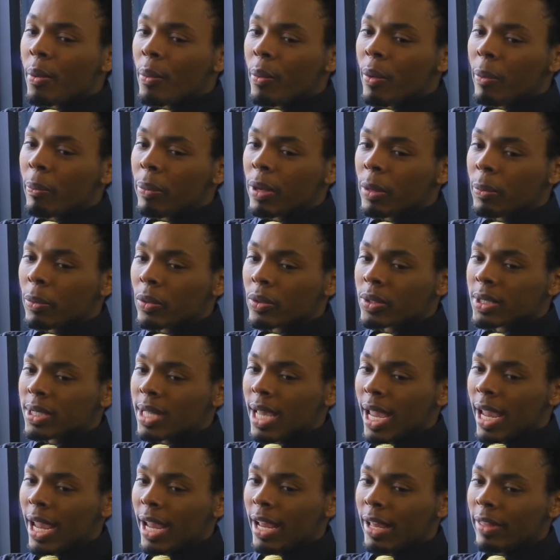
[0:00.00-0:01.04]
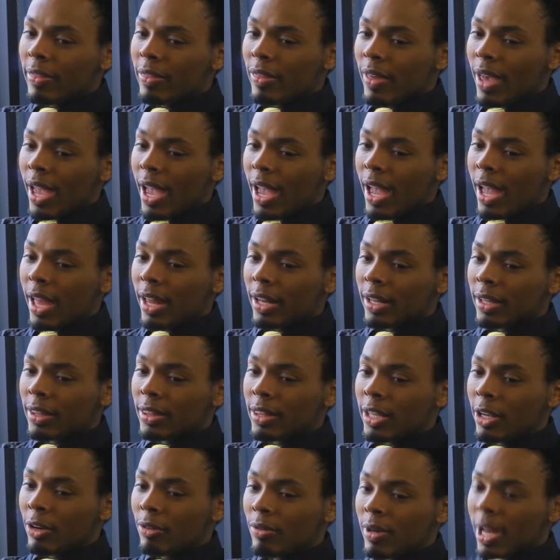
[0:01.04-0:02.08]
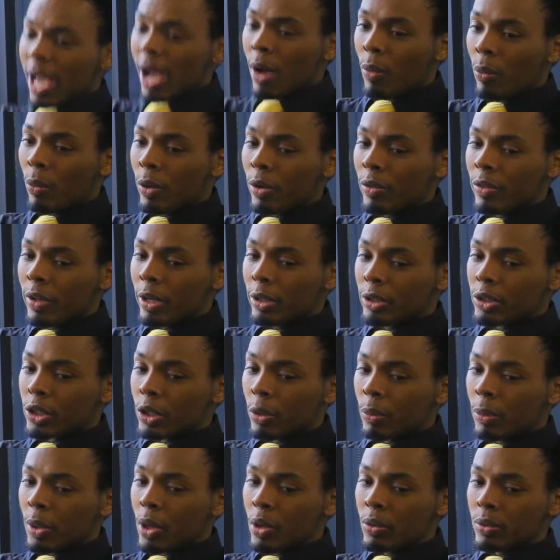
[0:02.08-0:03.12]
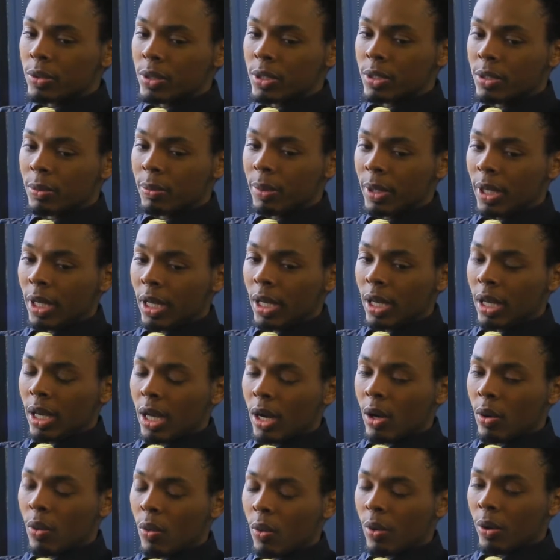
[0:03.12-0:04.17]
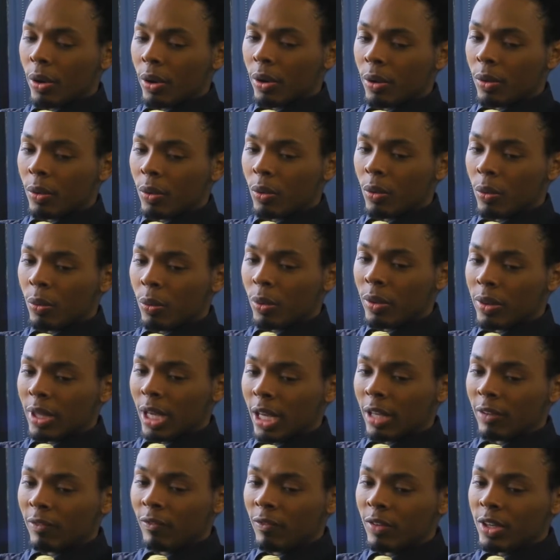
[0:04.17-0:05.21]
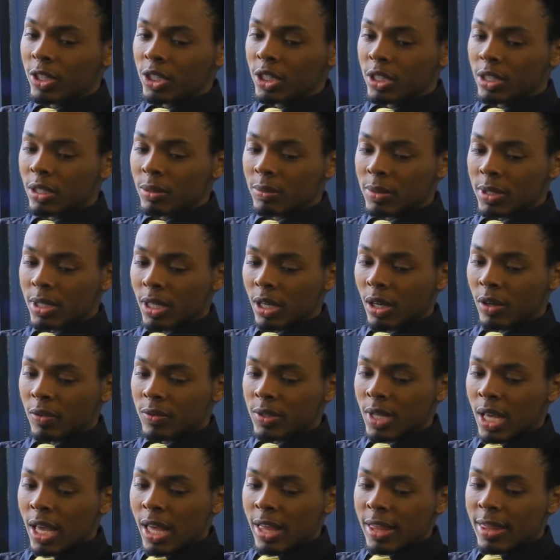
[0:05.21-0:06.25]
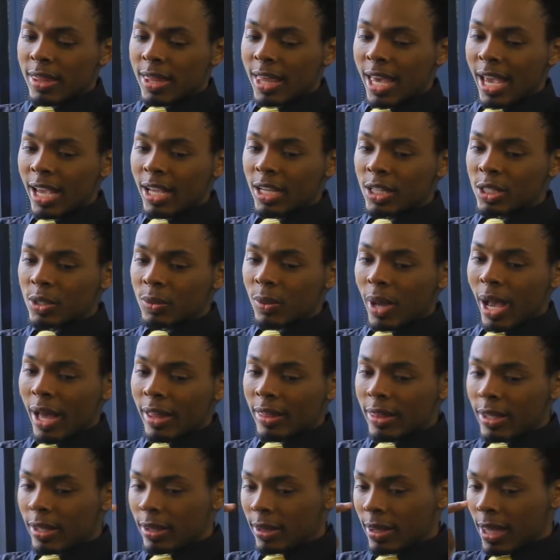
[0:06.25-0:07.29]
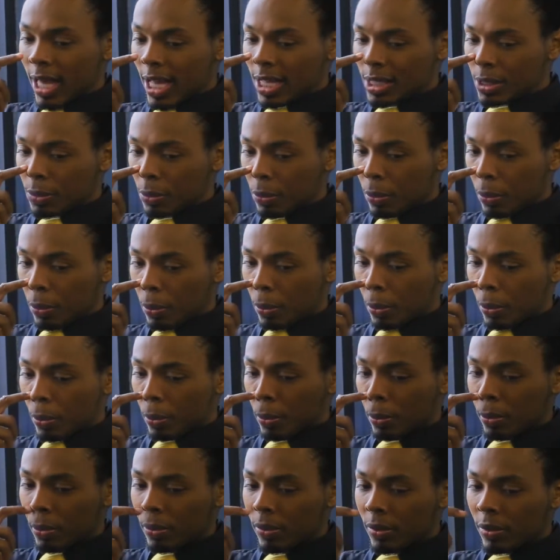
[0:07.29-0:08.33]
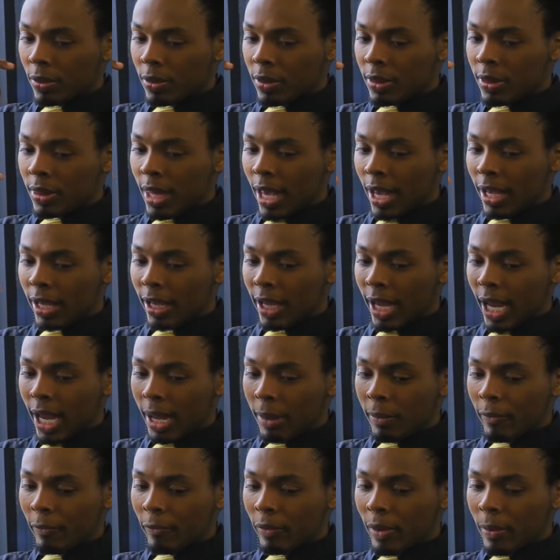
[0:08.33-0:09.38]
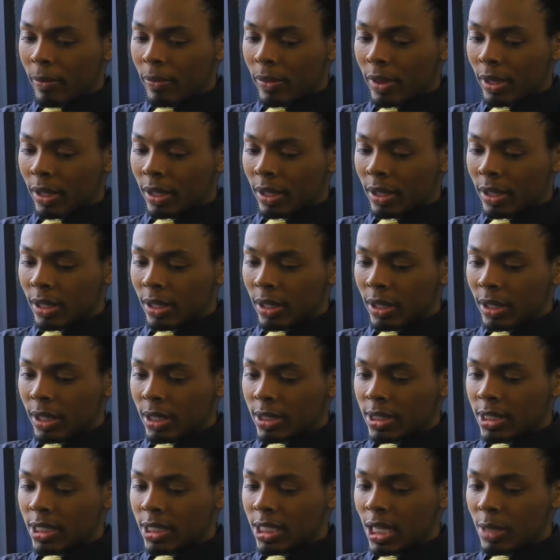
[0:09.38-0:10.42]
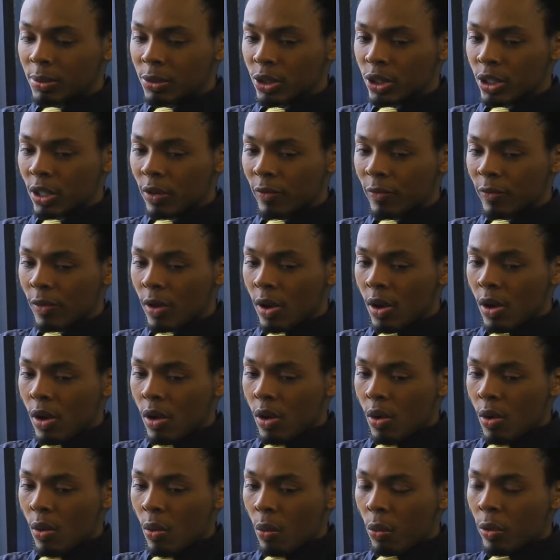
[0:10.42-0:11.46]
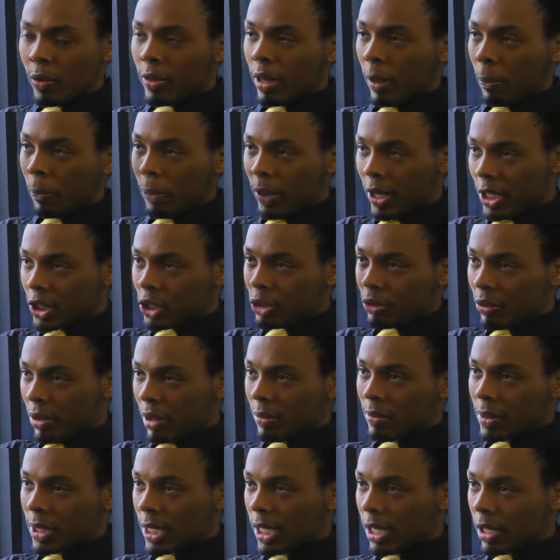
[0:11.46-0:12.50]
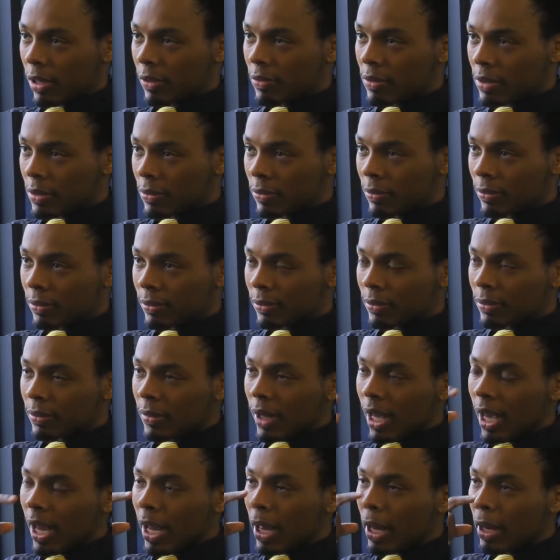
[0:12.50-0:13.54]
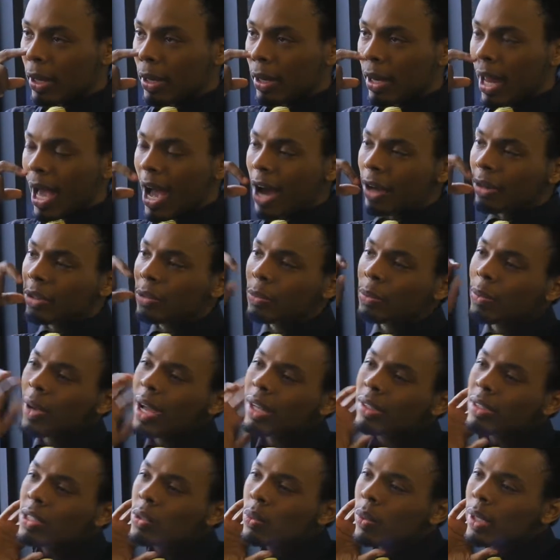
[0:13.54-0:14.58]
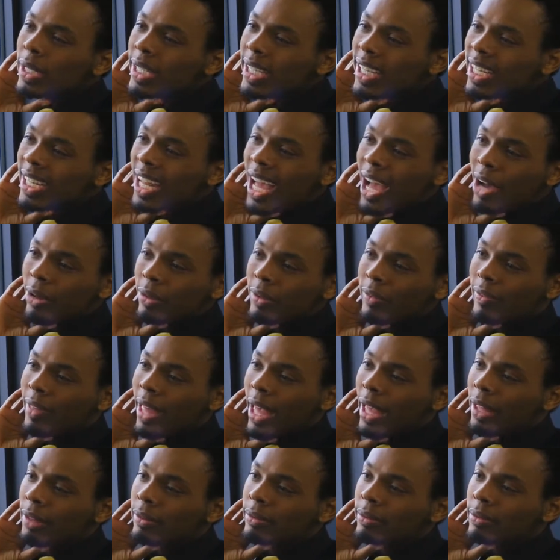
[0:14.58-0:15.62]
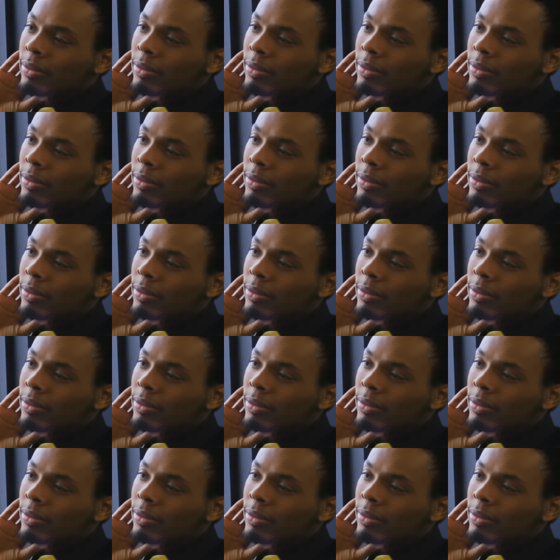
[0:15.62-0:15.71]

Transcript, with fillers: When people say that they're not where they're supposed to be or, or where they envision themselves, that is, I think that's, that came from the conception of where they pictured themselves. Right. And how, do, how does one get out of that?